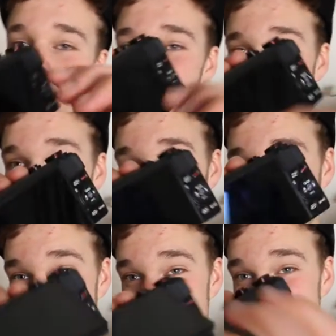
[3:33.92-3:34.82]
is not only do
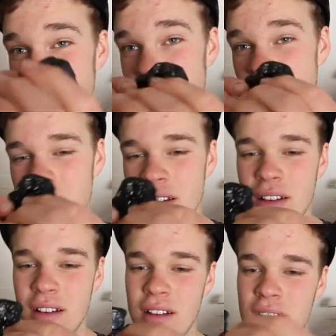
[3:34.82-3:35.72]
they flip out,
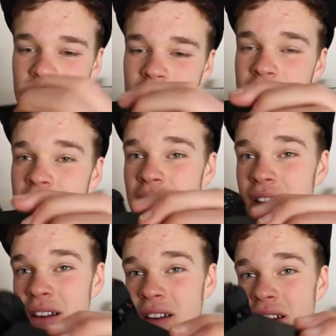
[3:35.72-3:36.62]

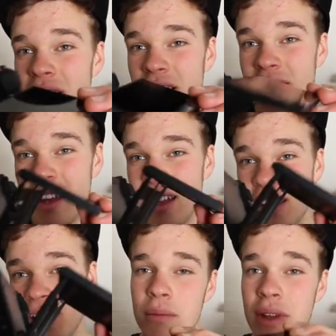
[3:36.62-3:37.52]
like that,
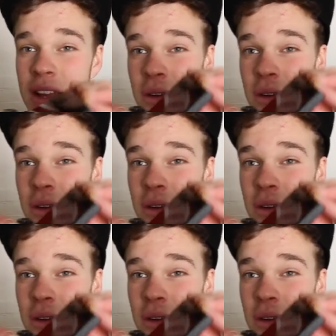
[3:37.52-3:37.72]
but they can